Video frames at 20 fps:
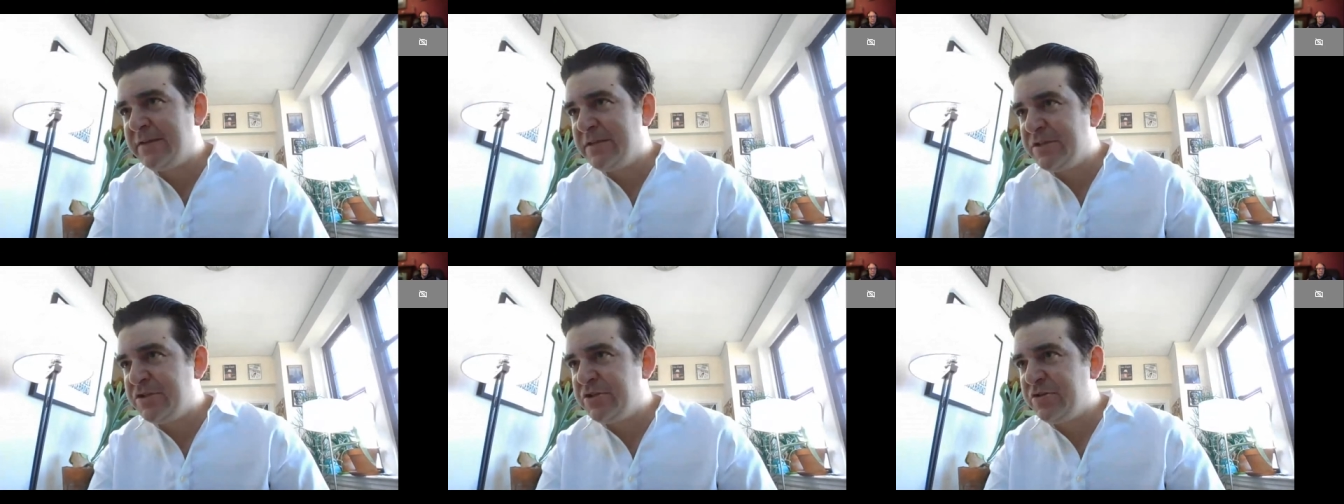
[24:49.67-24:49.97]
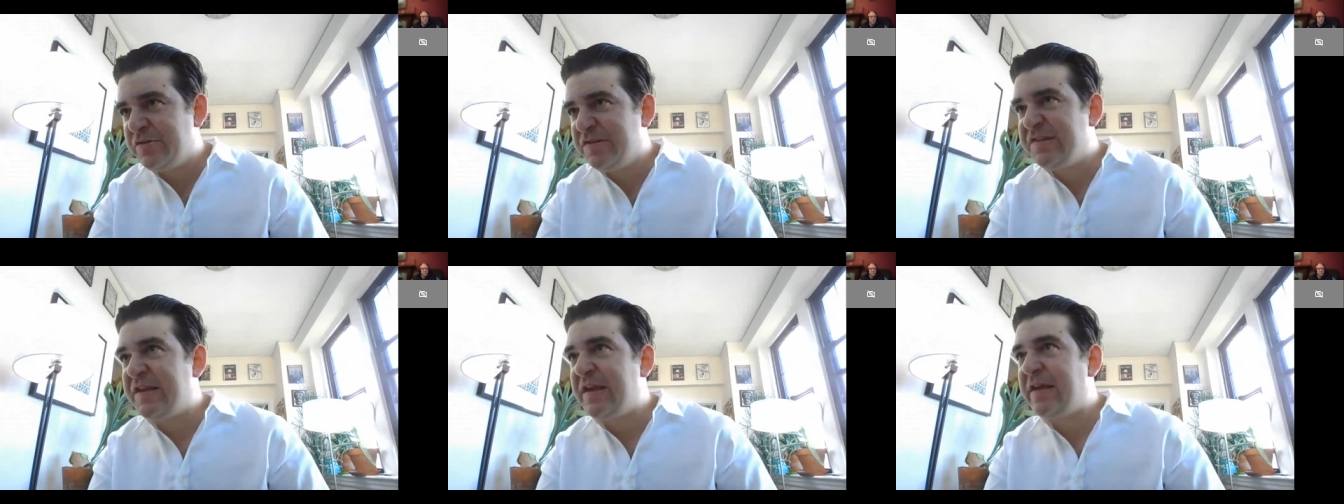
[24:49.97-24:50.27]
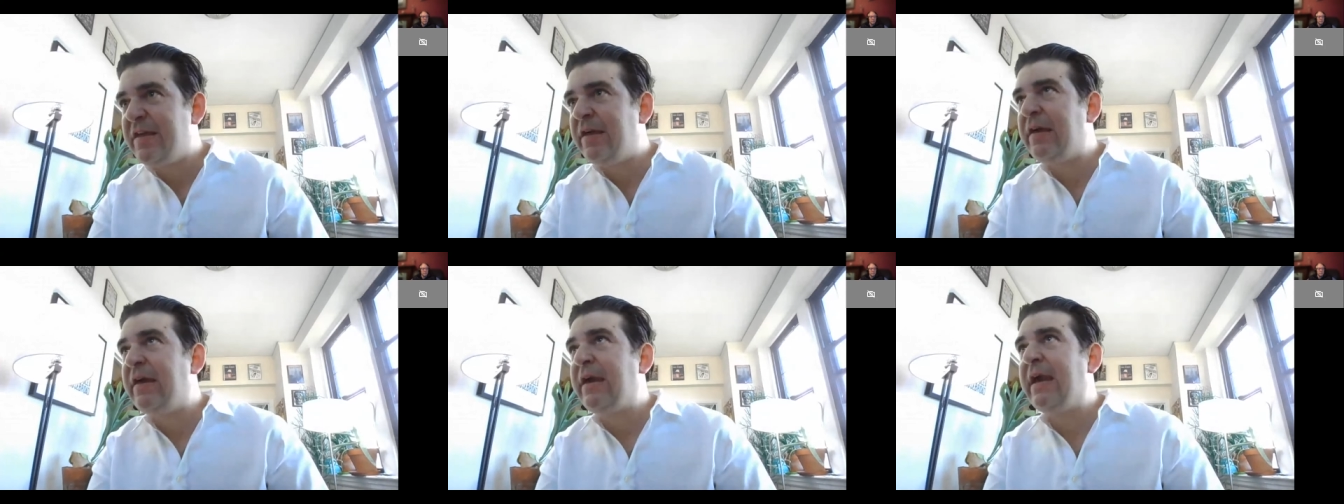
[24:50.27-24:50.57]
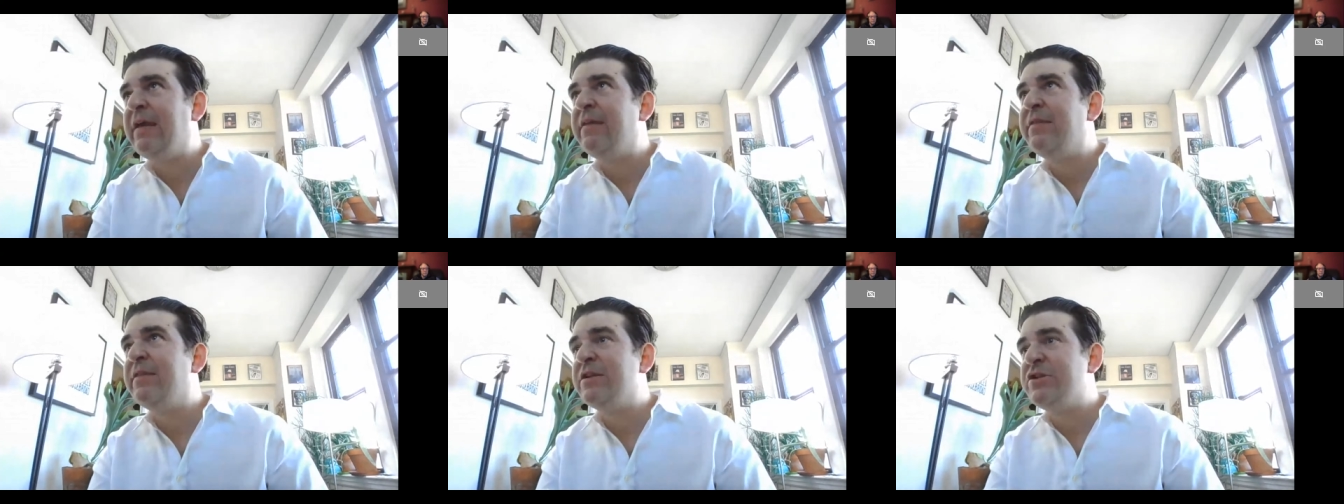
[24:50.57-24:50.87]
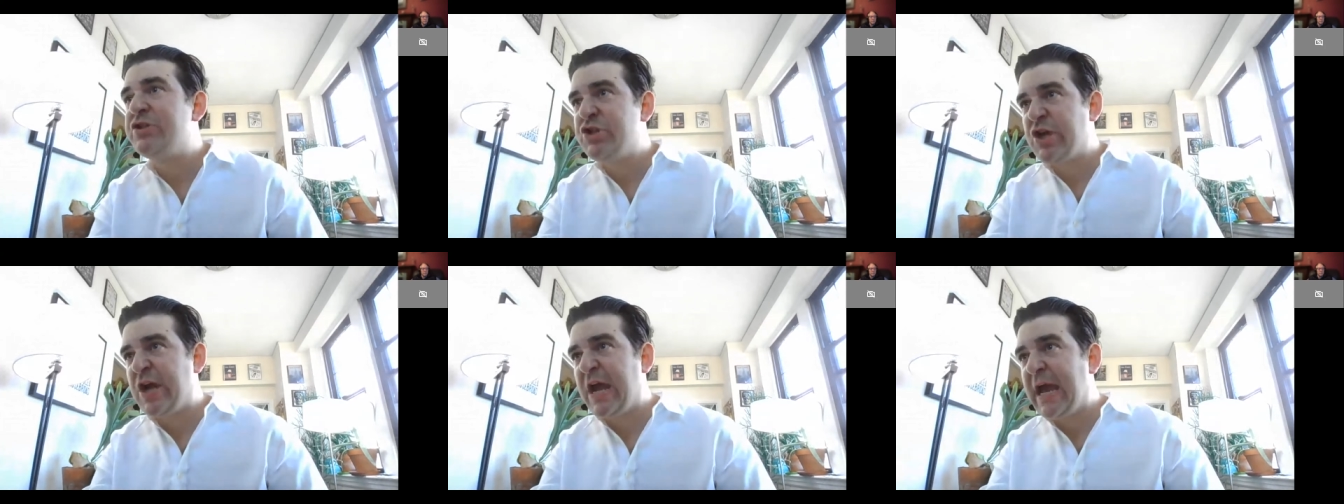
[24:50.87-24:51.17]
Did you see in the
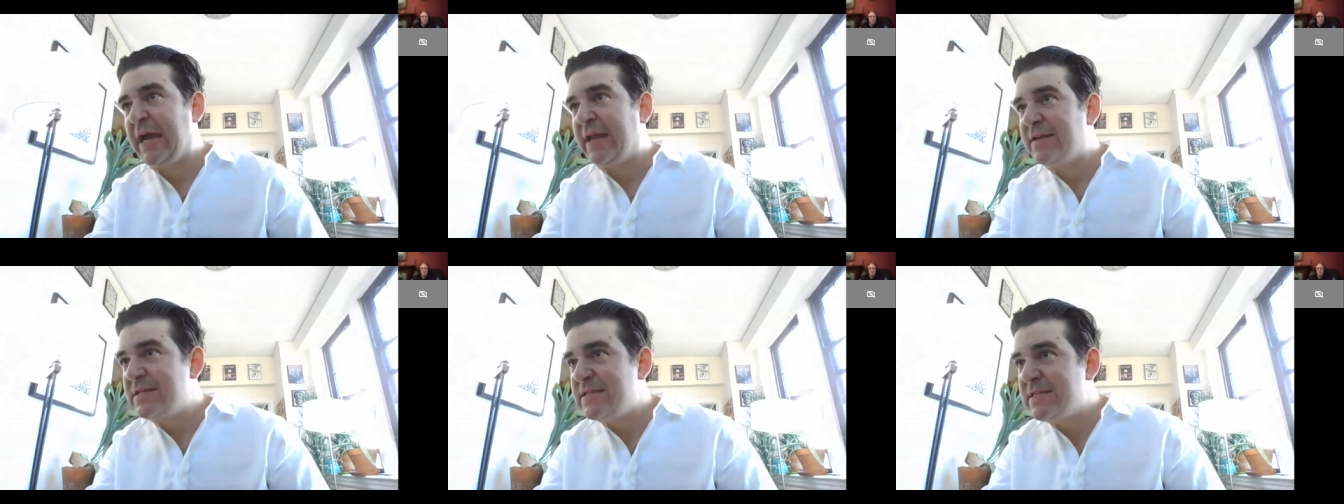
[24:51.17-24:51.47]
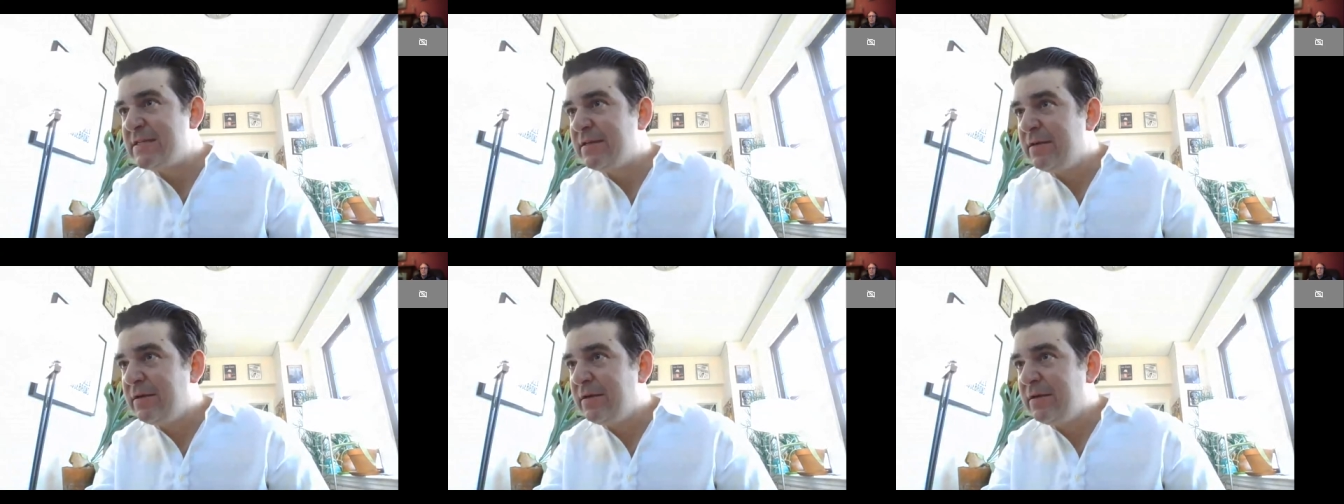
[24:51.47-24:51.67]
chat